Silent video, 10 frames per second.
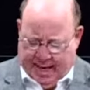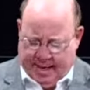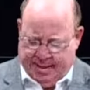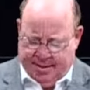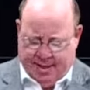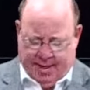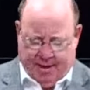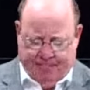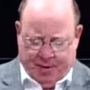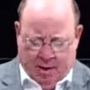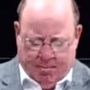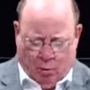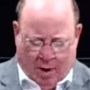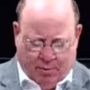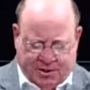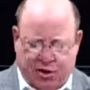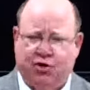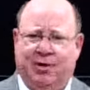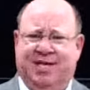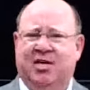But what was the
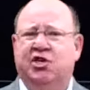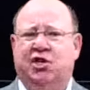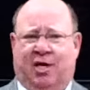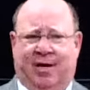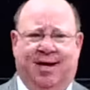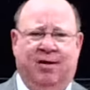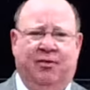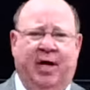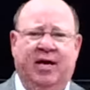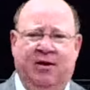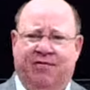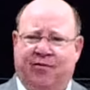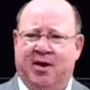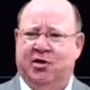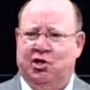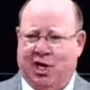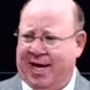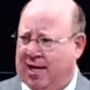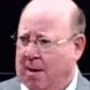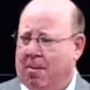tradition that confronted
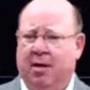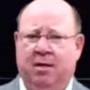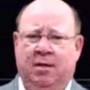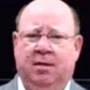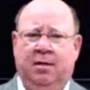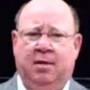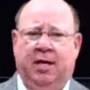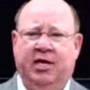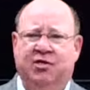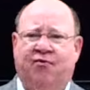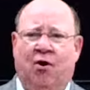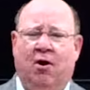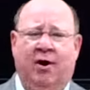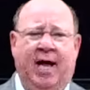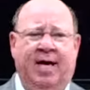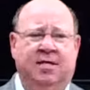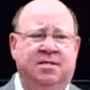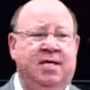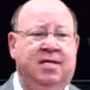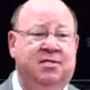Jacob as far
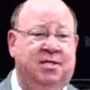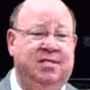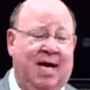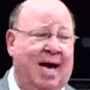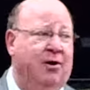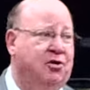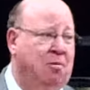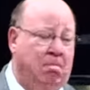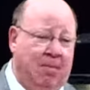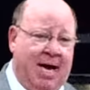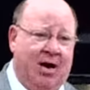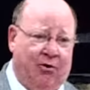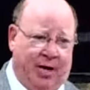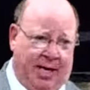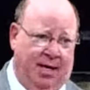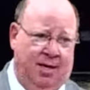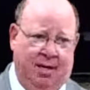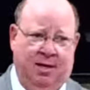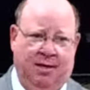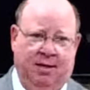as his desire to marry
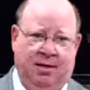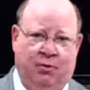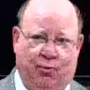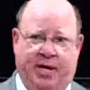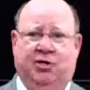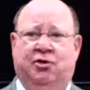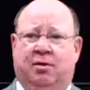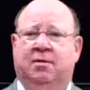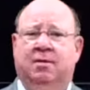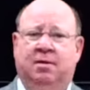Rachel?